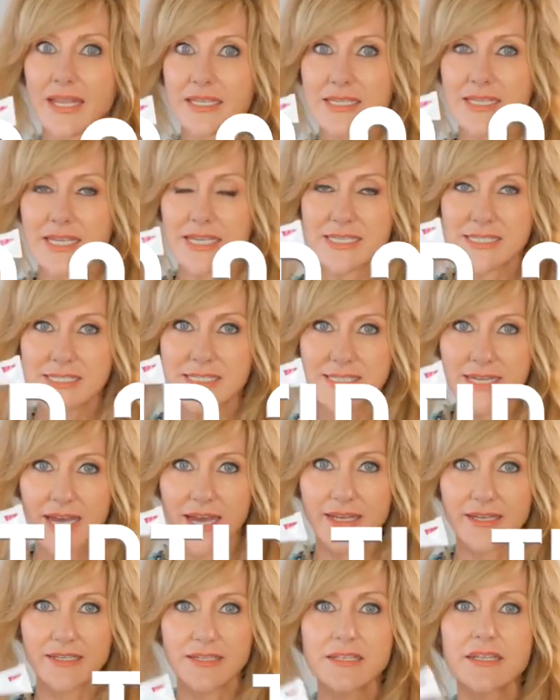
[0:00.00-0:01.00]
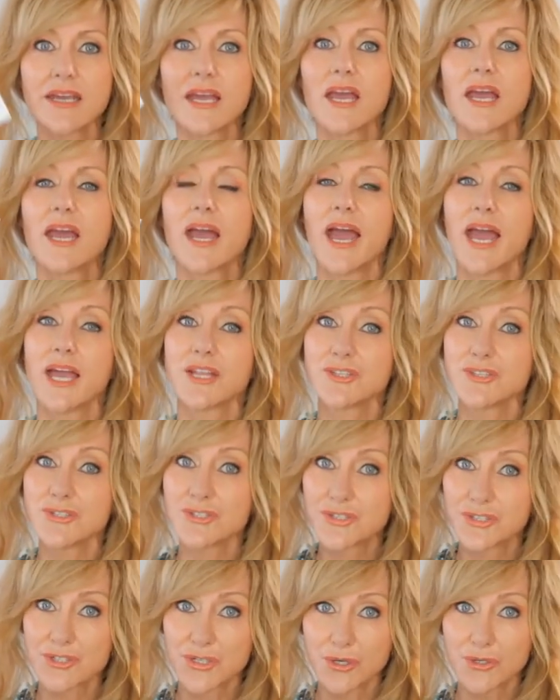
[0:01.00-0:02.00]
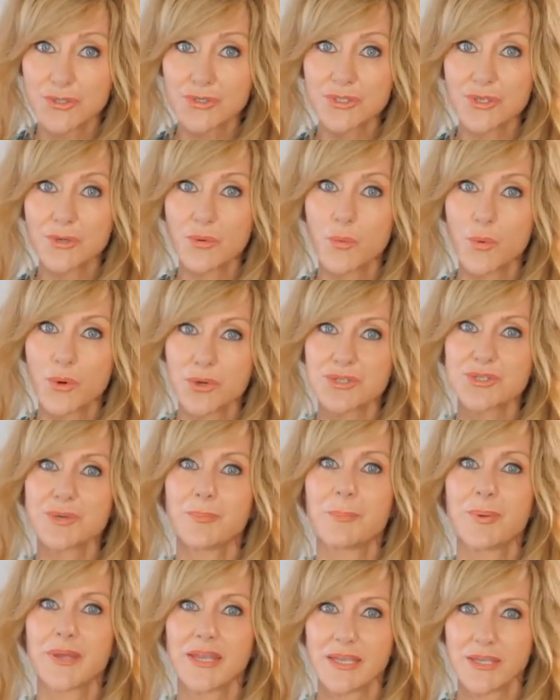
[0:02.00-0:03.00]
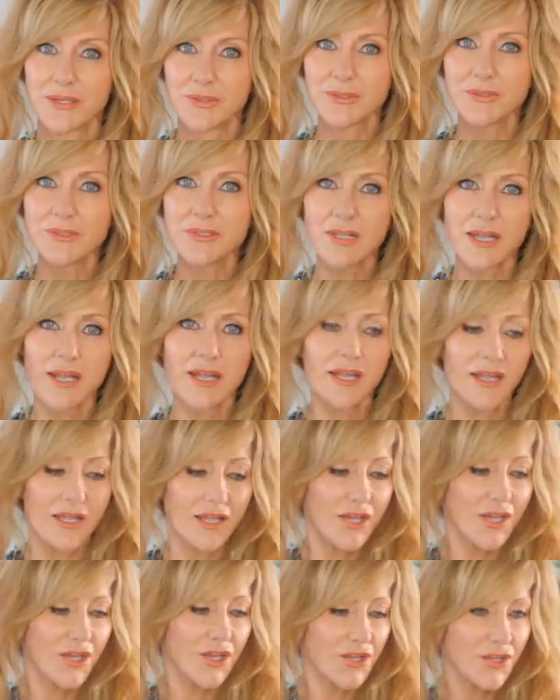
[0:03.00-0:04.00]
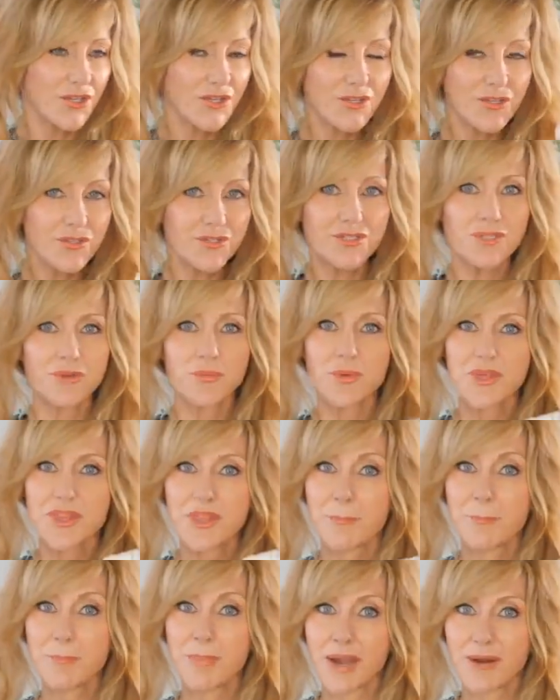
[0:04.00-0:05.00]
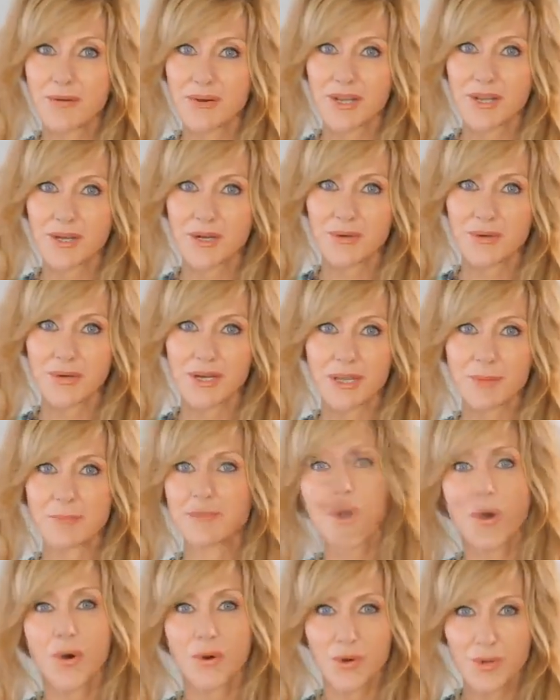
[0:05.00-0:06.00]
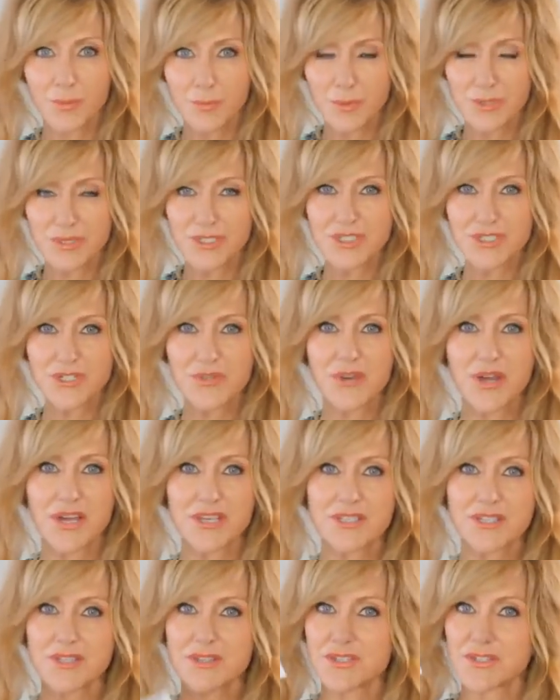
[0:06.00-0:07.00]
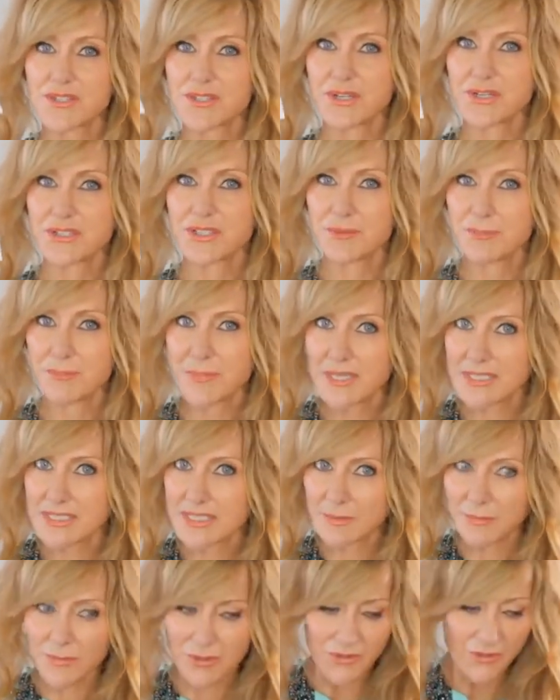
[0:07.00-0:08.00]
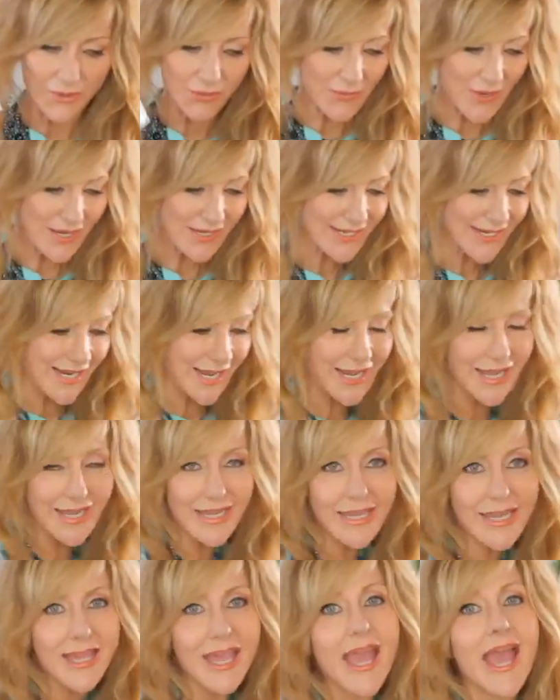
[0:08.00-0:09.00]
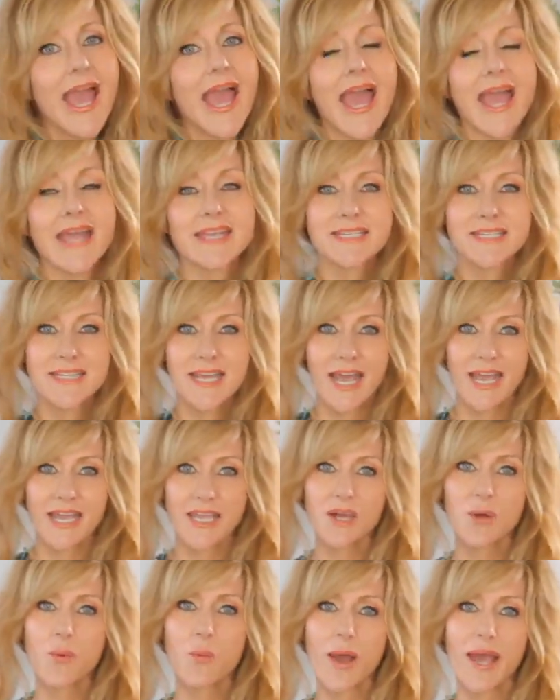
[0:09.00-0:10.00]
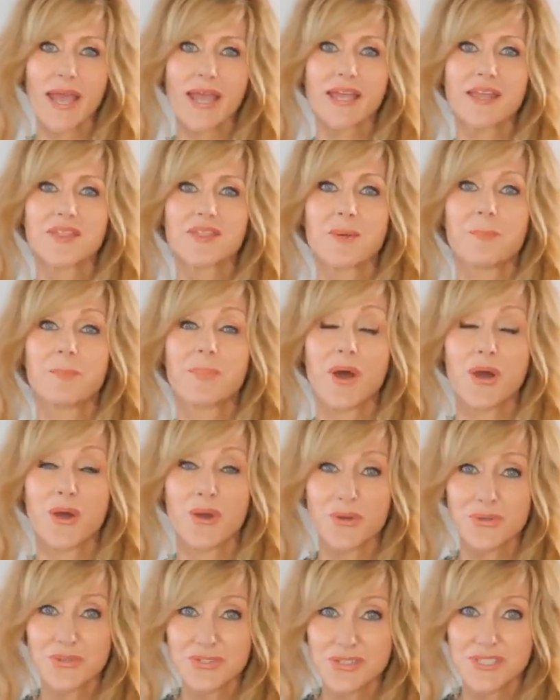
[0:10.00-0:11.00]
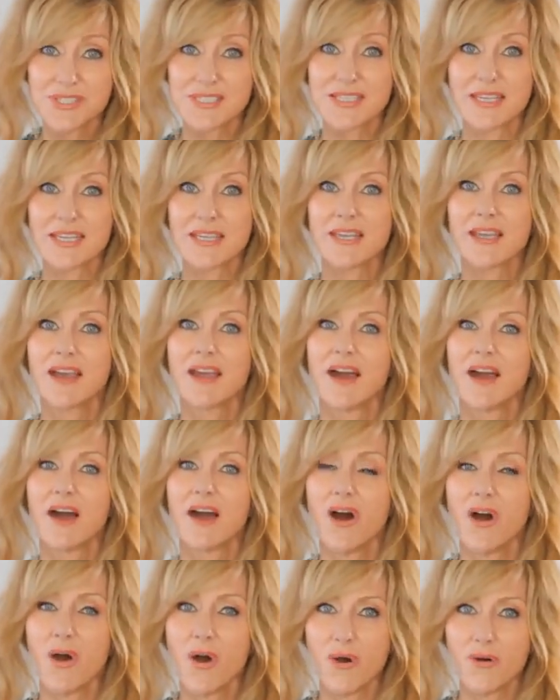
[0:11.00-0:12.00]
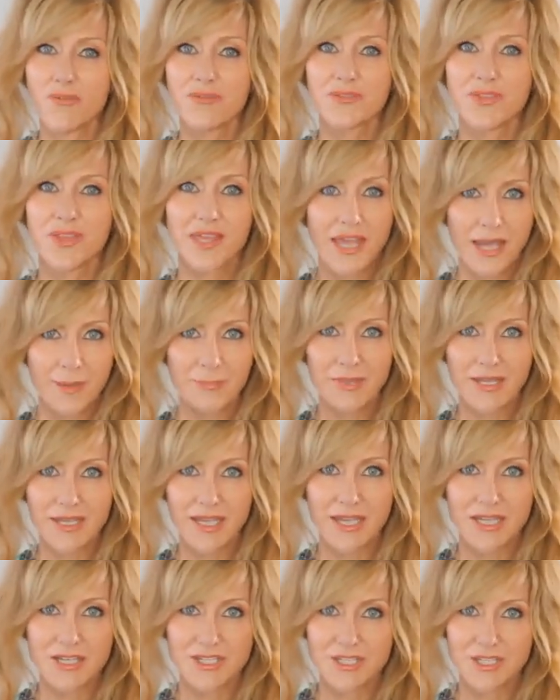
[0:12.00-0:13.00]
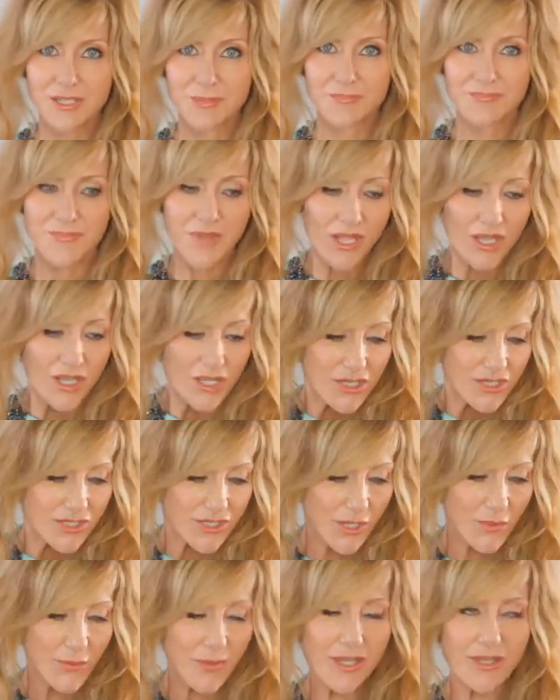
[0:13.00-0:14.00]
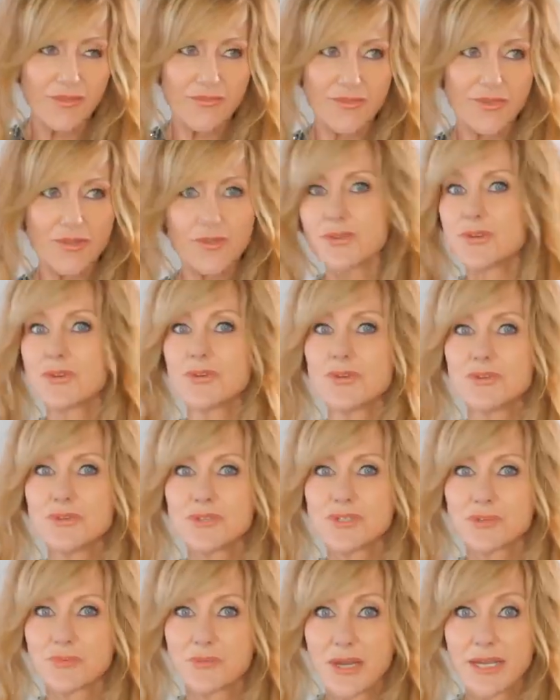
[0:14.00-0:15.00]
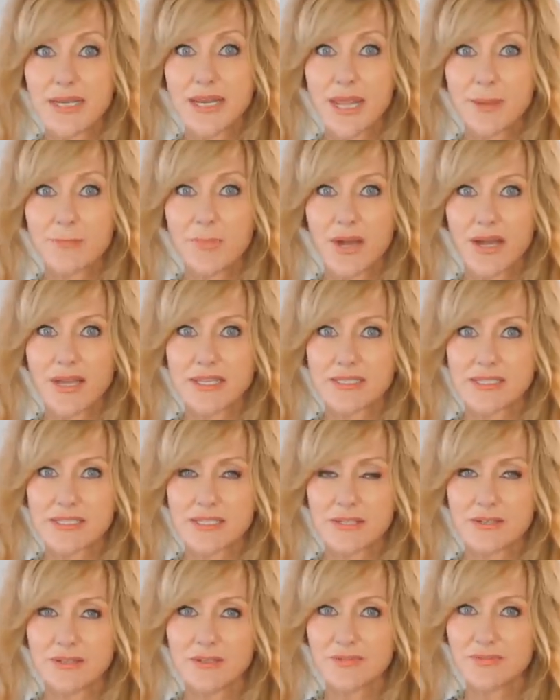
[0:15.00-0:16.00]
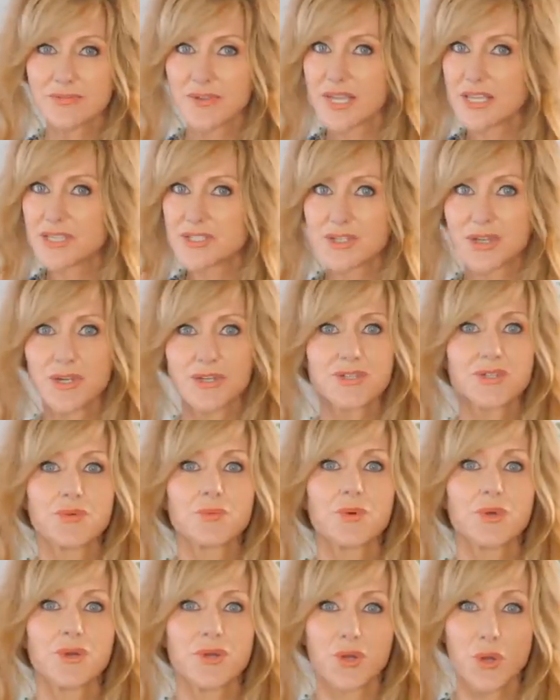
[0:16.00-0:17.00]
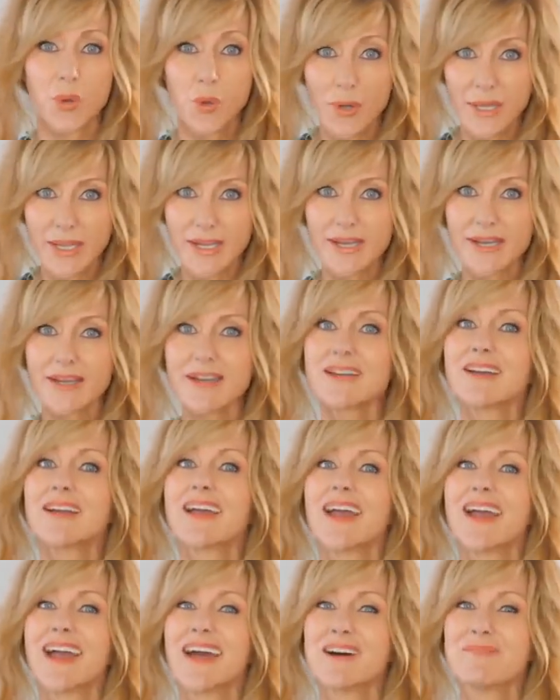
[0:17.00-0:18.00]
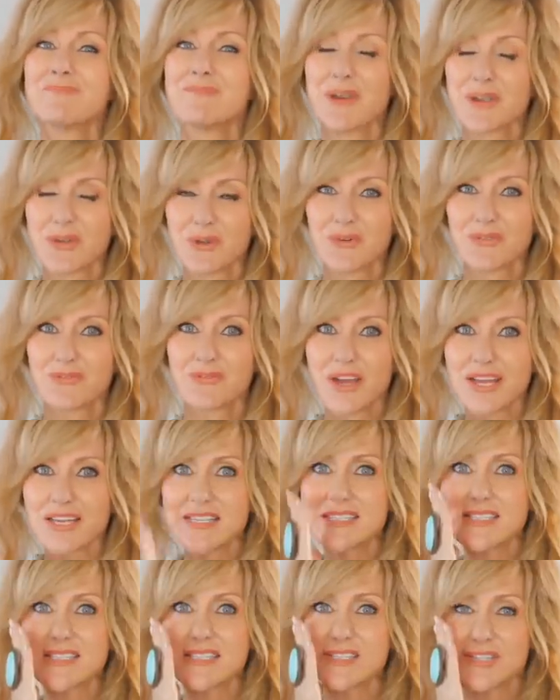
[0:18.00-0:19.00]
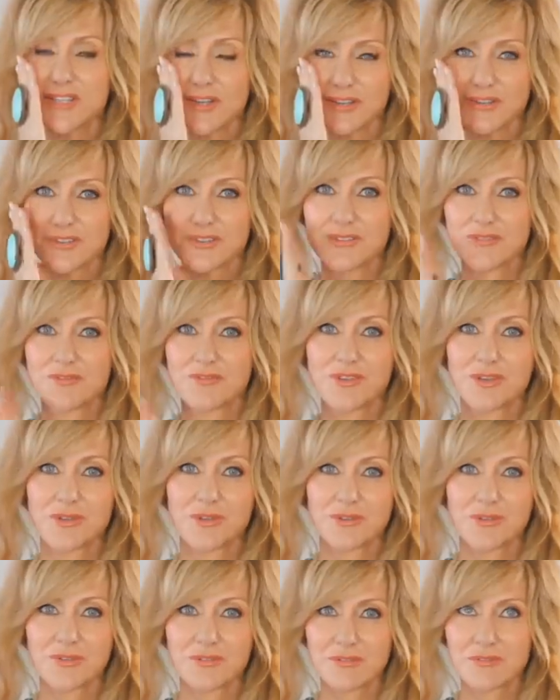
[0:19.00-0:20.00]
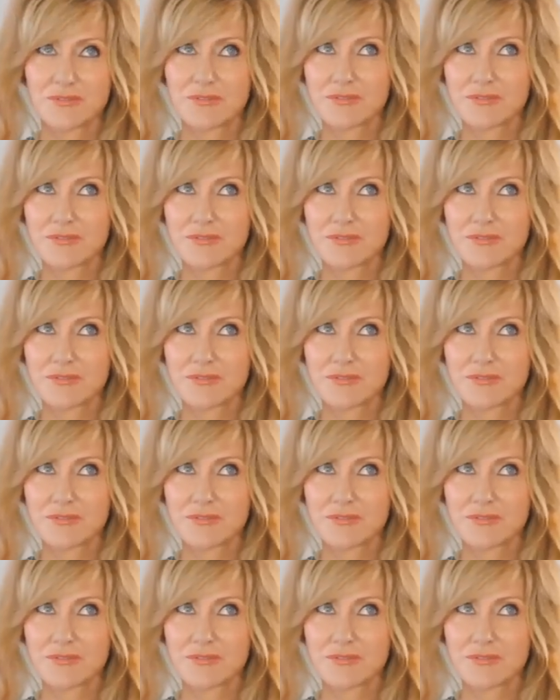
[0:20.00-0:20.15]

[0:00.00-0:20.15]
and get started and you don't want to peel, use it with a barrier cream or a moisturizer that's going to mix in with your Retin-A and take away the potency of the application. So if you use Retin-A by itself, it's going to work quicker, but your face is going to feel